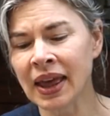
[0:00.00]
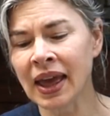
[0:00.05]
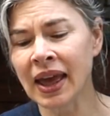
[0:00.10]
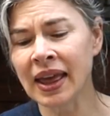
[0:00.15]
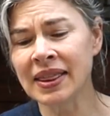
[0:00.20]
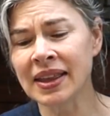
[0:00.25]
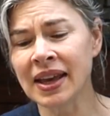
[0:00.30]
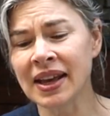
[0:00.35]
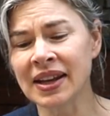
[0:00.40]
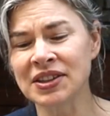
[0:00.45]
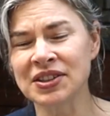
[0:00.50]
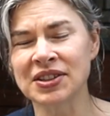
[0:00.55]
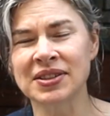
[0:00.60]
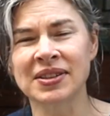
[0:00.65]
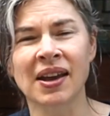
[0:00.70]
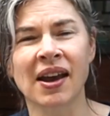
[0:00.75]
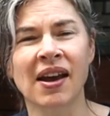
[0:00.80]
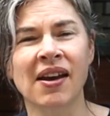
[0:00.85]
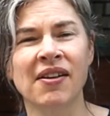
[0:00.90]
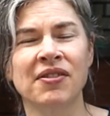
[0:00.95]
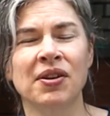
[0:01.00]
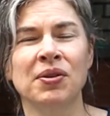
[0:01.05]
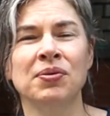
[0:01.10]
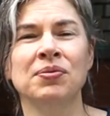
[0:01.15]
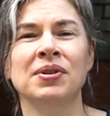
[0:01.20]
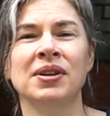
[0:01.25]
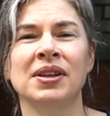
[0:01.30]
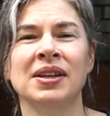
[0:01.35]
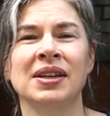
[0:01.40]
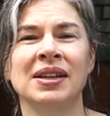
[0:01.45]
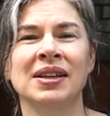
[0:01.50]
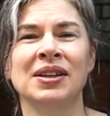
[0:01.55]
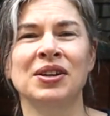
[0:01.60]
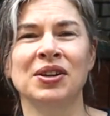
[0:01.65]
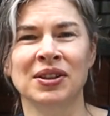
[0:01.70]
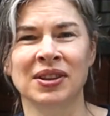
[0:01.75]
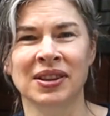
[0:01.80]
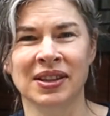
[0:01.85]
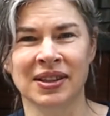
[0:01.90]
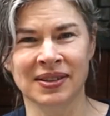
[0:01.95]
And then just have a really
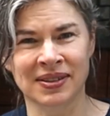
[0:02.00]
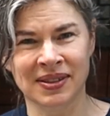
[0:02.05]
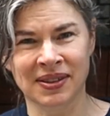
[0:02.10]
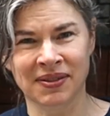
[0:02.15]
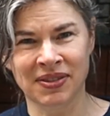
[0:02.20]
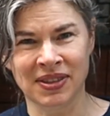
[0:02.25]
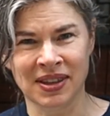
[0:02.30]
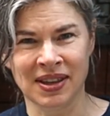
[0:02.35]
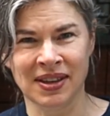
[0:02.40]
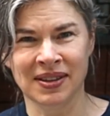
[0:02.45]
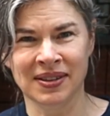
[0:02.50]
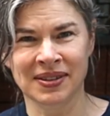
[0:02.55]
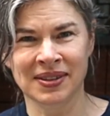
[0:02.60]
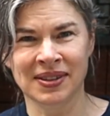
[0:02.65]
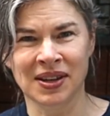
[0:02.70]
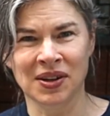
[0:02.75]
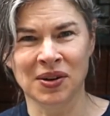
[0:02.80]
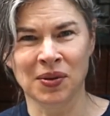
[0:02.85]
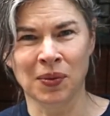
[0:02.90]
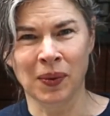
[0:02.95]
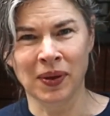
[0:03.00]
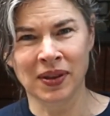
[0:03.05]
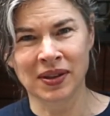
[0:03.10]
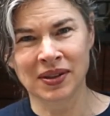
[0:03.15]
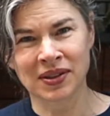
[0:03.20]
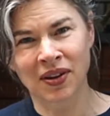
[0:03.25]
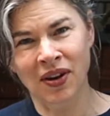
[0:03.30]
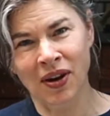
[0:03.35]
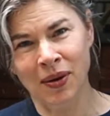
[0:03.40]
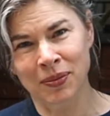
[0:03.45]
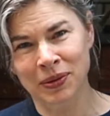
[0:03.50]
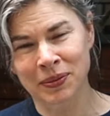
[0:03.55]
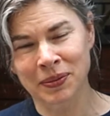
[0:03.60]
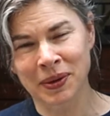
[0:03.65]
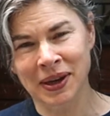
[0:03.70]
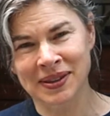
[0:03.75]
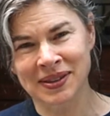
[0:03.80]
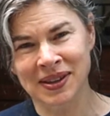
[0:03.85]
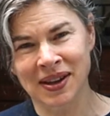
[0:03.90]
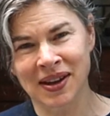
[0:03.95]
good list of things that you're willing to
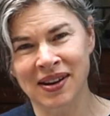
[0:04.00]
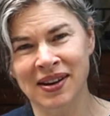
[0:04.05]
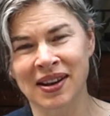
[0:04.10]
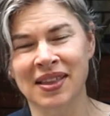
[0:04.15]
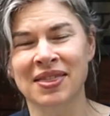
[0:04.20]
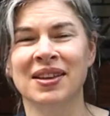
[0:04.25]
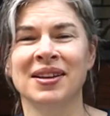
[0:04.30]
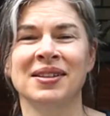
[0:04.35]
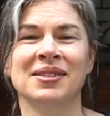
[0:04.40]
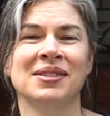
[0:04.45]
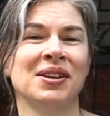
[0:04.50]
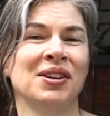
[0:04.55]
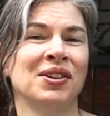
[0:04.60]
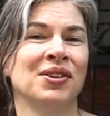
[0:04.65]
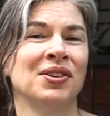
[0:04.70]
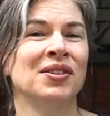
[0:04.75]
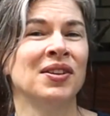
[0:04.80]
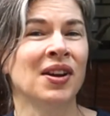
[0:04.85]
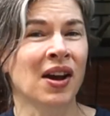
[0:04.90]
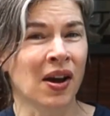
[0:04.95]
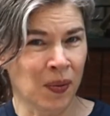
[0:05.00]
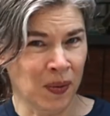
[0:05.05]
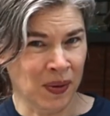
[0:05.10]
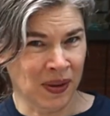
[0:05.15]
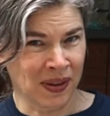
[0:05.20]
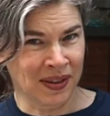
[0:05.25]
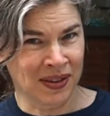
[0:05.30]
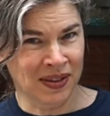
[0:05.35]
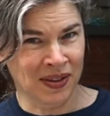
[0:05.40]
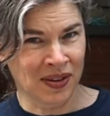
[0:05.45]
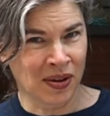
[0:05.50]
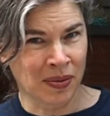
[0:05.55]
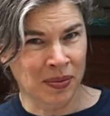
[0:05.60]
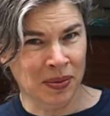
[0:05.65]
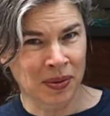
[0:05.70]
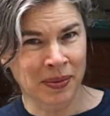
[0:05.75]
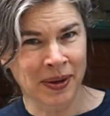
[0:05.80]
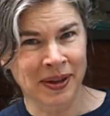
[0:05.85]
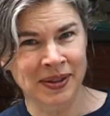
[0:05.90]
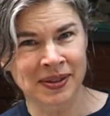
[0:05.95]
compromise on and things that you're not willing to
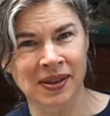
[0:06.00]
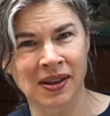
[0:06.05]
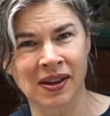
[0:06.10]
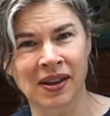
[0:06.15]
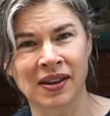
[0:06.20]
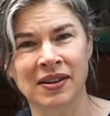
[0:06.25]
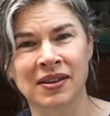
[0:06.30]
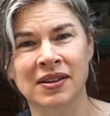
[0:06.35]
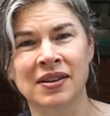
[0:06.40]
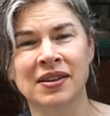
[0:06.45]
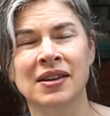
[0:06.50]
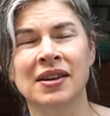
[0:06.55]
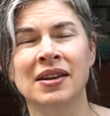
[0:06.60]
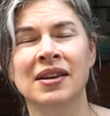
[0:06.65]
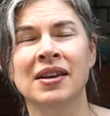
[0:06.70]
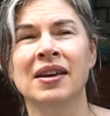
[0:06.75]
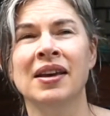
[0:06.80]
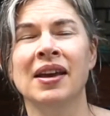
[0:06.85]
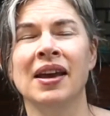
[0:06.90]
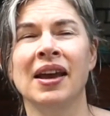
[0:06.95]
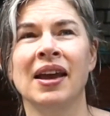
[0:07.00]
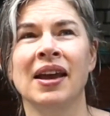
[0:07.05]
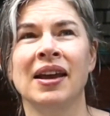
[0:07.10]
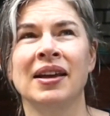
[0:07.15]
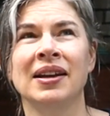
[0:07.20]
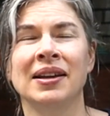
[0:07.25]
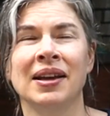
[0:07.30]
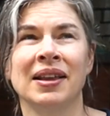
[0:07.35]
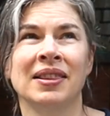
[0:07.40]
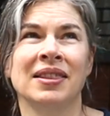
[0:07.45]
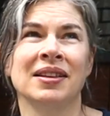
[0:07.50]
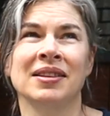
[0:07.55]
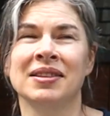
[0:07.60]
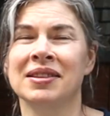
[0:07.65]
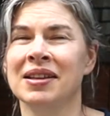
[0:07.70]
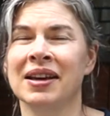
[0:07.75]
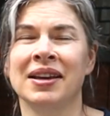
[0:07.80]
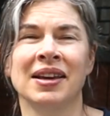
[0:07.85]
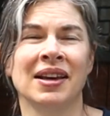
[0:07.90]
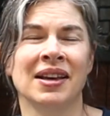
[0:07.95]
compromise on. And I think,
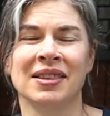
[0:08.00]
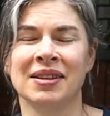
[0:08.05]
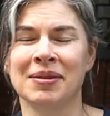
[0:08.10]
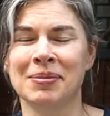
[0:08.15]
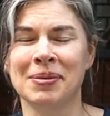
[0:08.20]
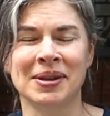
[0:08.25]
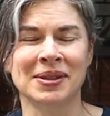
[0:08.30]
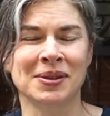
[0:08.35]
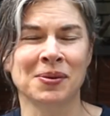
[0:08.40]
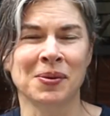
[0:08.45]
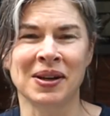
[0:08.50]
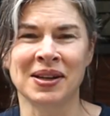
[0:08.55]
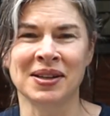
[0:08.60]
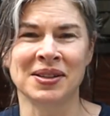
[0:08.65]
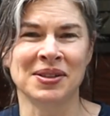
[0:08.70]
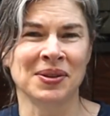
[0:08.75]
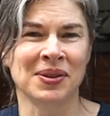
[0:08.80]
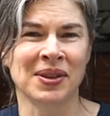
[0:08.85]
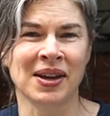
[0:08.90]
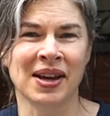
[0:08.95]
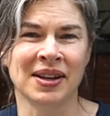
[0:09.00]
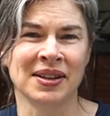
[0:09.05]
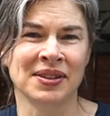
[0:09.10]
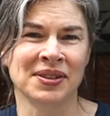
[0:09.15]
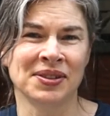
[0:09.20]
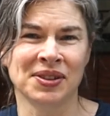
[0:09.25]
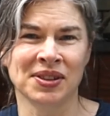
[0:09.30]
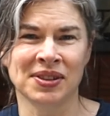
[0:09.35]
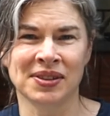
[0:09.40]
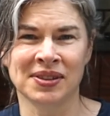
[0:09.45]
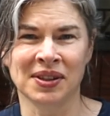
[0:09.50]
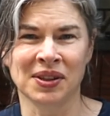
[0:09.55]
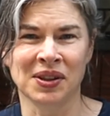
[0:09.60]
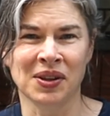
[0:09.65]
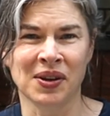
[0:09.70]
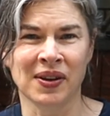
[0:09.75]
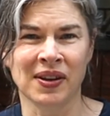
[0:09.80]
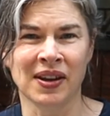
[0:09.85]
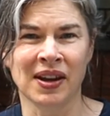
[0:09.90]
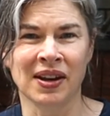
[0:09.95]
again, the best way to do that is just to
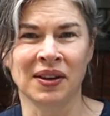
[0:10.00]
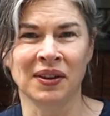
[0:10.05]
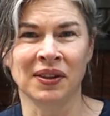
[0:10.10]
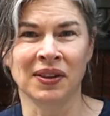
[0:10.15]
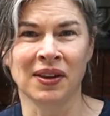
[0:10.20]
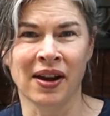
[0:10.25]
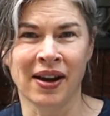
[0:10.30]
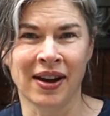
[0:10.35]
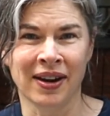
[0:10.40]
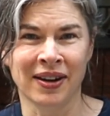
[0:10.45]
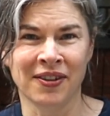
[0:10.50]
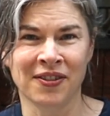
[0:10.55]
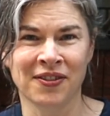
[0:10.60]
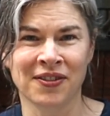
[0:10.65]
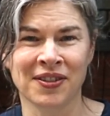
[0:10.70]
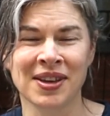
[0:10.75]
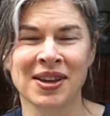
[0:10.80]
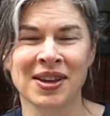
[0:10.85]
look at a lot of